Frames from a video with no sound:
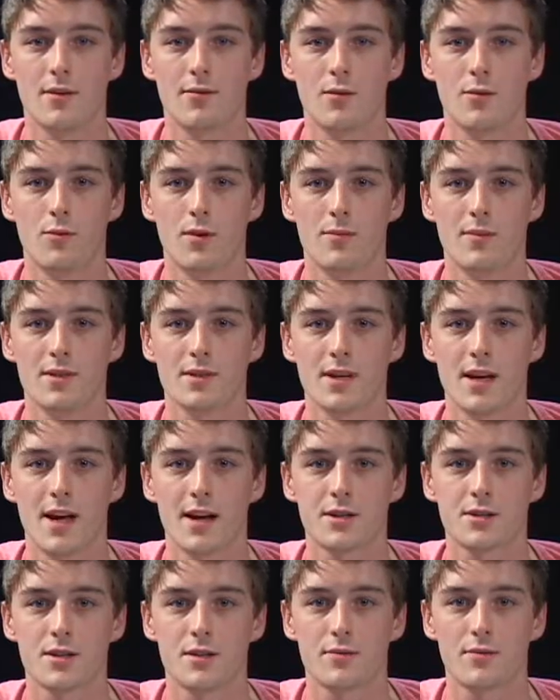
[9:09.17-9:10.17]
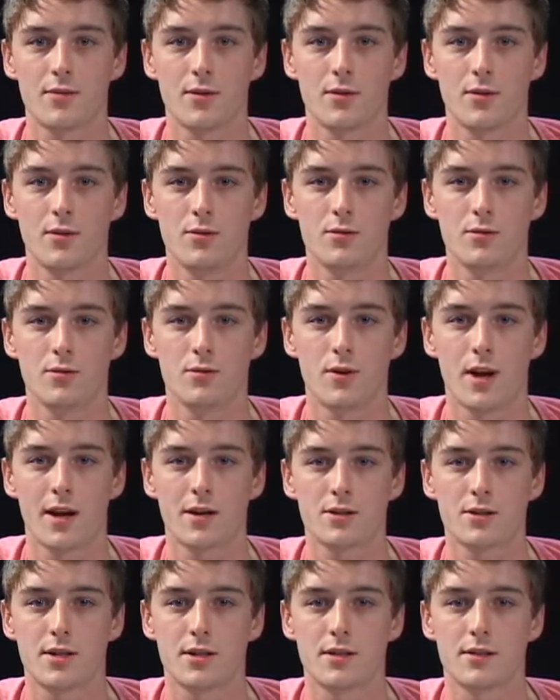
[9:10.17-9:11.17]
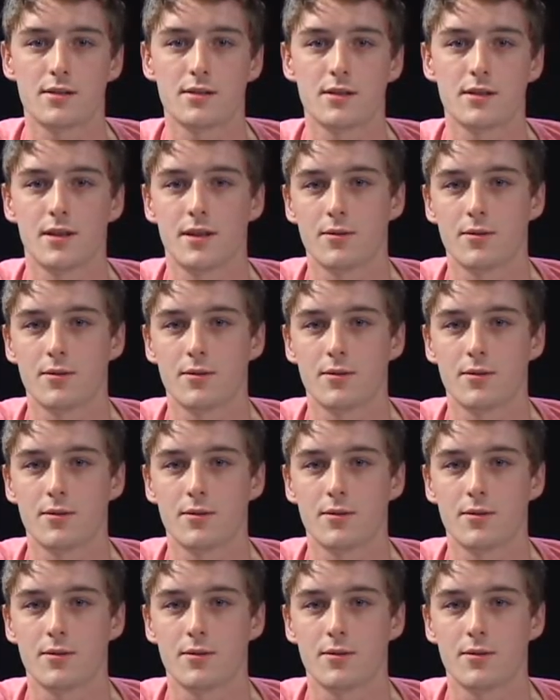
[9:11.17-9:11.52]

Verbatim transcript: of the Women's Action for New Directions.